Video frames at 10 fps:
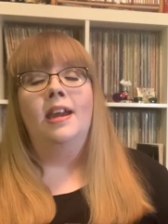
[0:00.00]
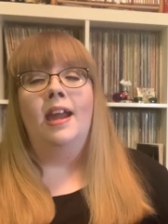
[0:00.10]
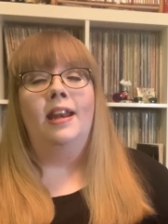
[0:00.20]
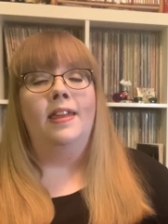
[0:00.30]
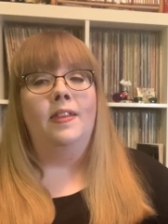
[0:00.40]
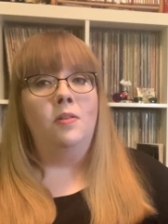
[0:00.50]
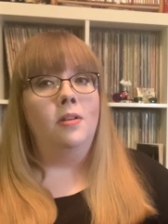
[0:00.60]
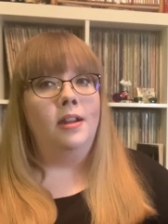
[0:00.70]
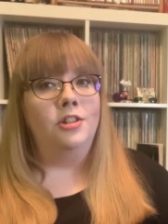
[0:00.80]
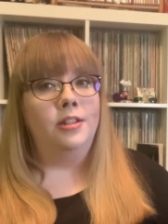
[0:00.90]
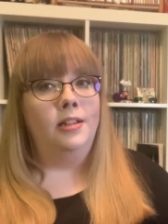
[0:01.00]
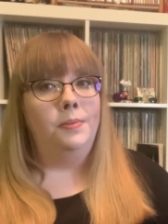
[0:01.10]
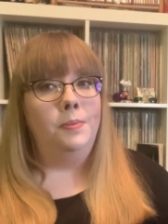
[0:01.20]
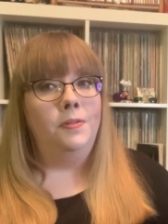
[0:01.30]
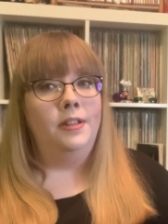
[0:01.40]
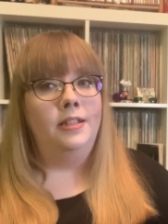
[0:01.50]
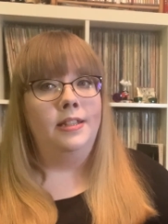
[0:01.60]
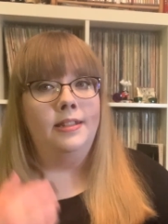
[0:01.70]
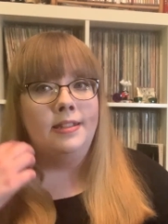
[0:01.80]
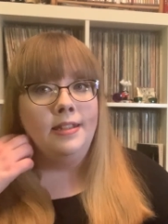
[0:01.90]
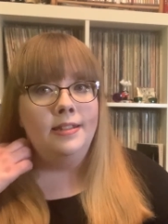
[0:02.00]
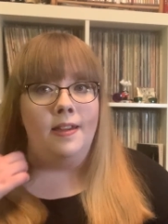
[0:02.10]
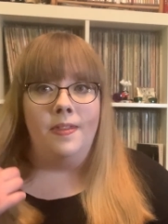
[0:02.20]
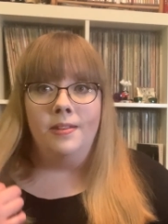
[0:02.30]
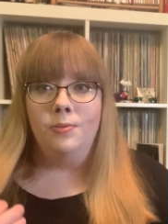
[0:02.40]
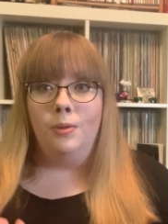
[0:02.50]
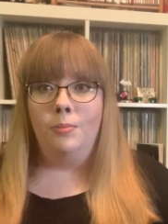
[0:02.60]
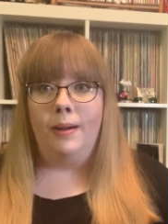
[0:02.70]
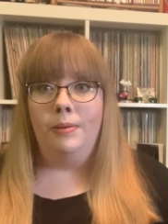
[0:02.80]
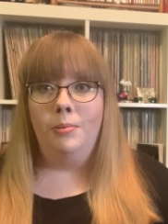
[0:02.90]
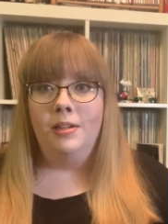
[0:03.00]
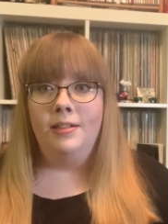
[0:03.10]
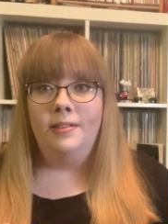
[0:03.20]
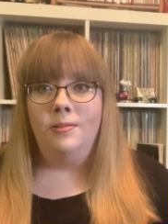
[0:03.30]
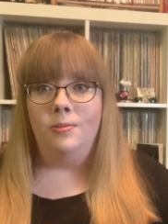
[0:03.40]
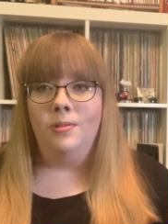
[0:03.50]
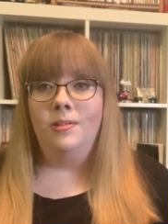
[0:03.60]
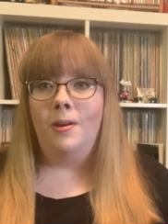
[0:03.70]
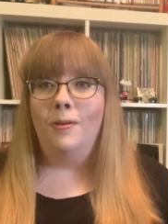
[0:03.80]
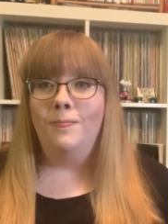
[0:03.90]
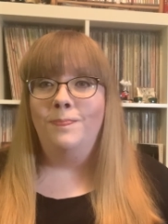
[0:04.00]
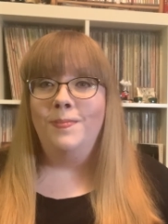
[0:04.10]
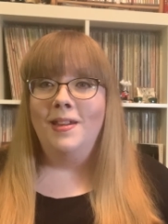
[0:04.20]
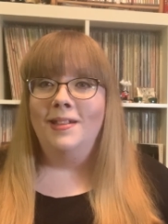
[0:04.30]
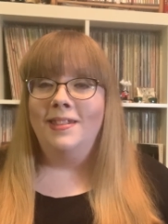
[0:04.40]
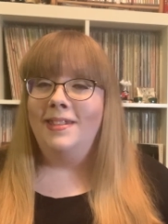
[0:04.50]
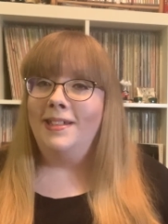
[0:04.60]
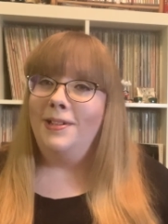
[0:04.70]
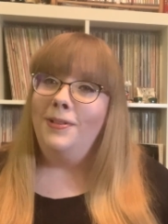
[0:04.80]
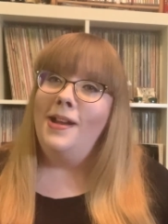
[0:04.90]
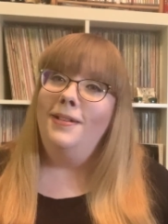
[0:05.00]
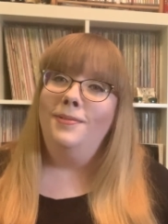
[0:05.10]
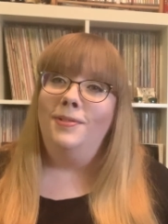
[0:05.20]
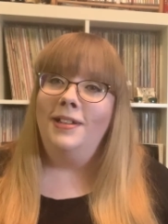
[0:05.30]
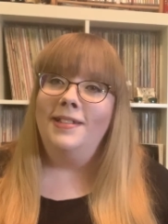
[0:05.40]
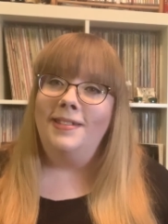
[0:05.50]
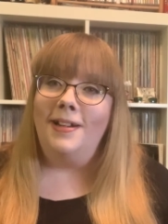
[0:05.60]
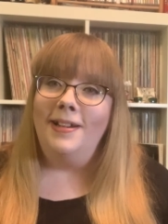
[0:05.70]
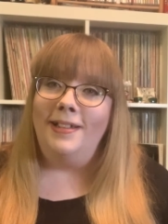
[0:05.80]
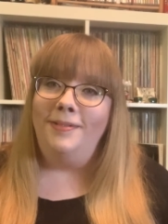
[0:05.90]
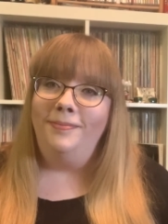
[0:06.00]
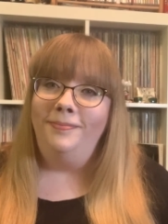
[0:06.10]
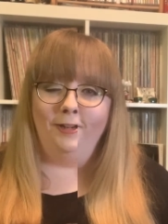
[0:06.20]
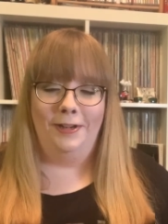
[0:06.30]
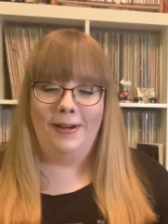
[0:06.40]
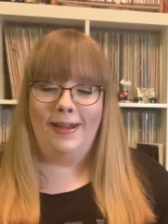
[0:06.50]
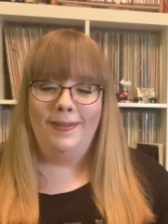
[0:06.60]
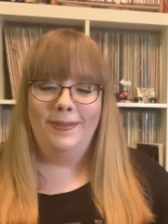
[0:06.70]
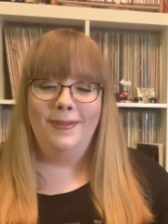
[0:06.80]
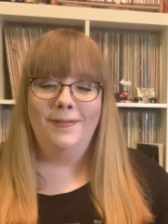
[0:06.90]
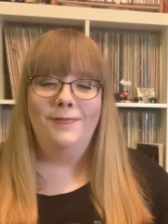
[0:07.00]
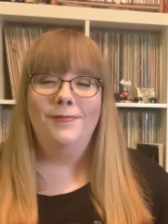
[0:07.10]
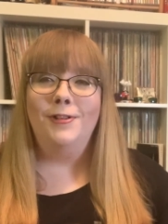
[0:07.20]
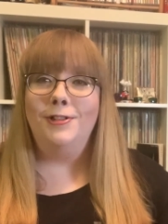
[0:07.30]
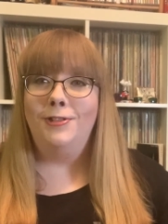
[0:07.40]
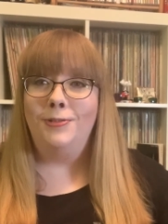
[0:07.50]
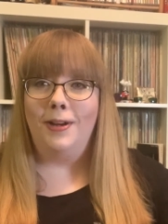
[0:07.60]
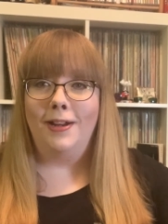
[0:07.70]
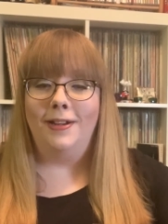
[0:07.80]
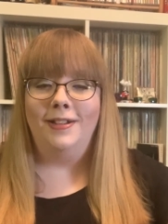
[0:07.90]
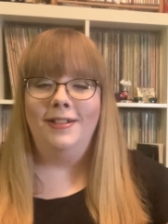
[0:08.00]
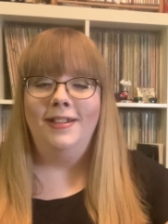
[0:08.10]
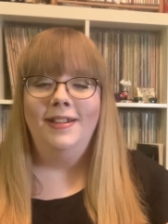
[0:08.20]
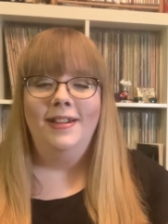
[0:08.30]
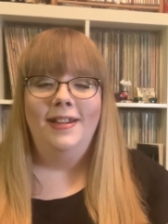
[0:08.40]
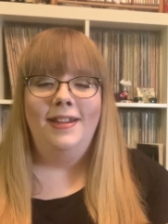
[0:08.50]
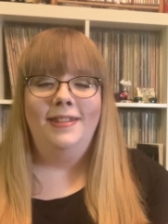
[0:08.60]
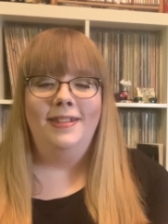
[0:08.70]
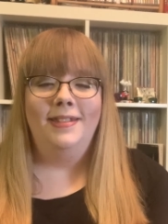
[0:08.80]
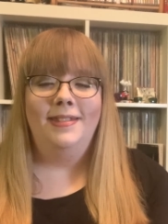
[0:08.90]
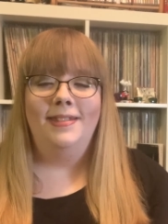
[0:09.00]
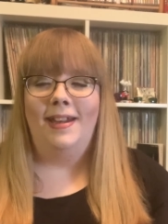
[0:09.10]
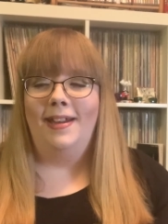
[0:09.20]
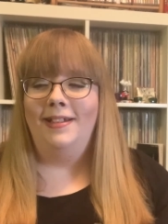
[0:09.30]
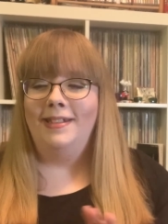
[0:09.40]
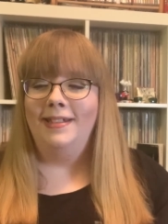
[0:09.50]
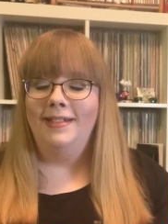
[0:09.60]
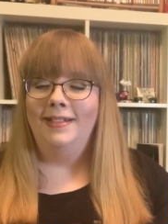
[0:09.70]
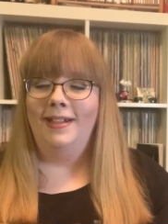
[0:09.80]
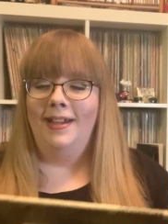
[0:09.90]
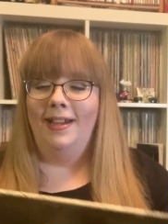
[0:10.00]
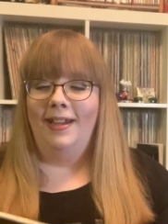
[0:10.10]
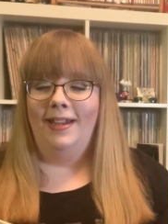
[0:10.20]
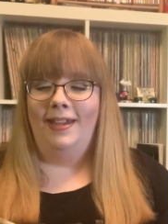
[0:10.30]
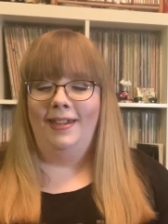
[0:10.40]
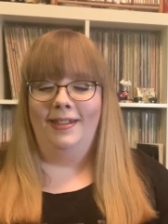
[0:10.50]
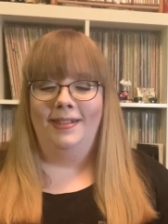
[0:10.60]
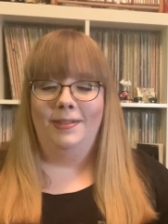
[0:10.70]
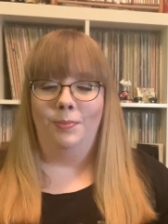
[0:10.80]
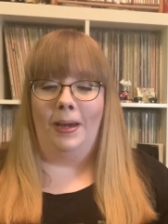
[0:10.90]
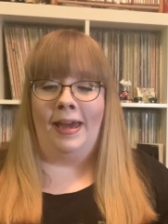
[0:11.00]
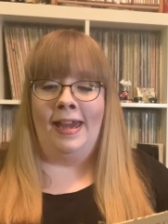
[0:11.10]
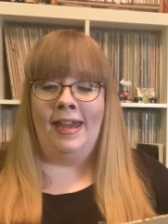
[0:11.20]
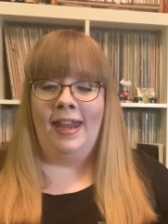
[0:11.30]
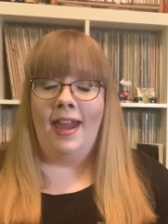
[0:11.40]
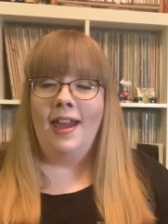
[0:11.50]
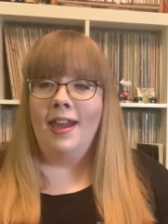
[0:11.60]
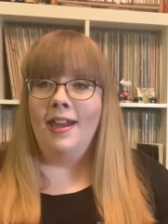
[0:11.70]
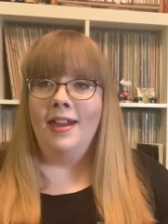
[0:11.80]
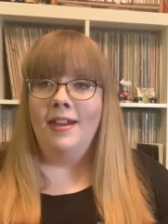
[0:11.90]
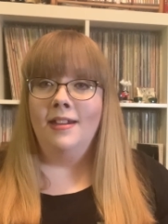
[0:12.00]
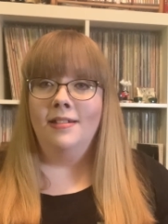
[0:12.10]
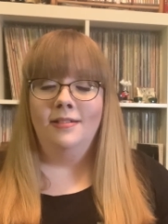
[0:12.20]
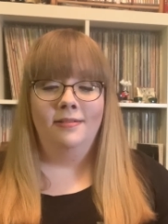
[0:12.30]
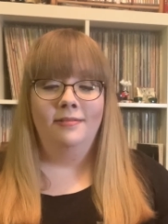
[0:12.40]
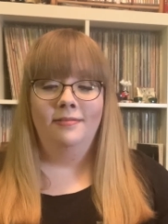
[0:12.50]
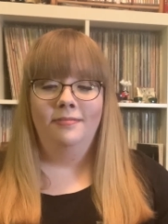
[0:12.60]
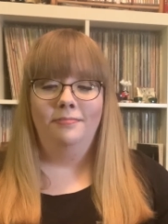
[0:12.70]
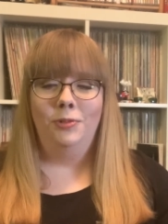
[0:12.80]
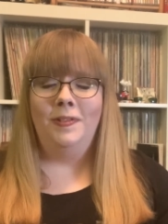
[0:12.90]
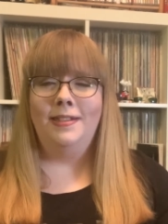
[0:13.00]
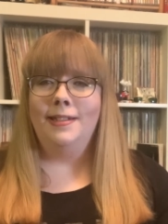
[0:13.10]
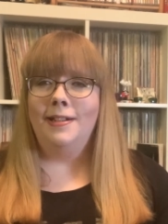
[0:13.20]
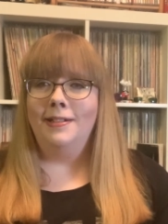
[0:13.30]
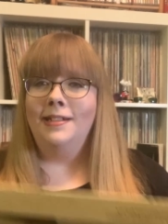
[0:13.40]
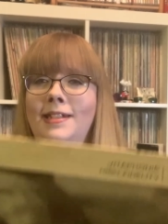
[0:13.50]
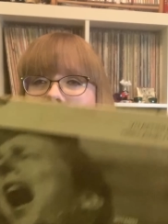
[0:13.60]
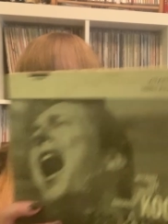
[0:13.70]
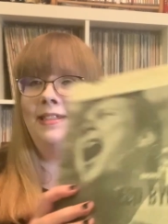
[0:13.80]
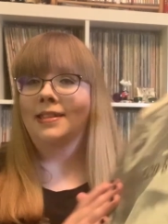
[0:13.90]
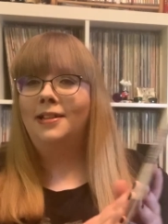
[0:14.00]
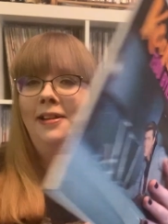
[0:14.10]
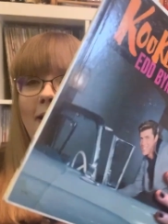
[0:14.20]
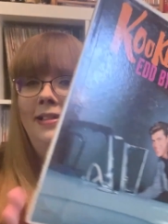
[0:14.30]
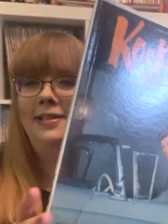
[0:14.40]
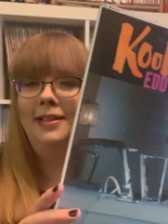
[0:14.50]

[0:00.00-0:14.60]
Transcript: and I think we're actually going to be moving into the C's on this one probably pretty soon. So stick around and we'll get started. All right, the first record in this set is by a movie star, T V star.